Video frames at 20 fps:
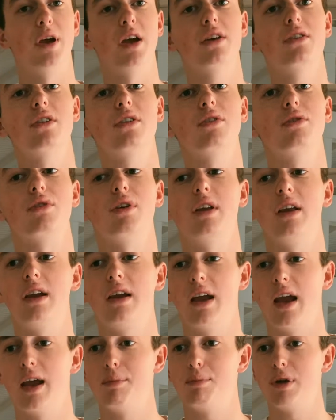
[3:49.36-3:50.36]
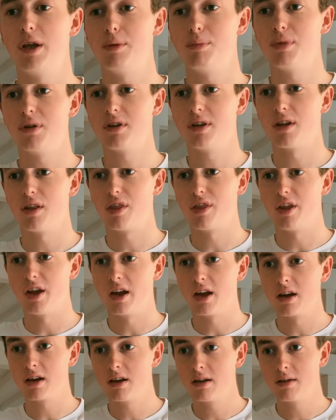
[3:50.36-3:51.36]
Pictures really get people to
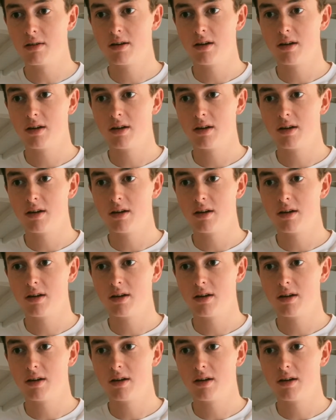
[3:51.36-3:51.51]
think,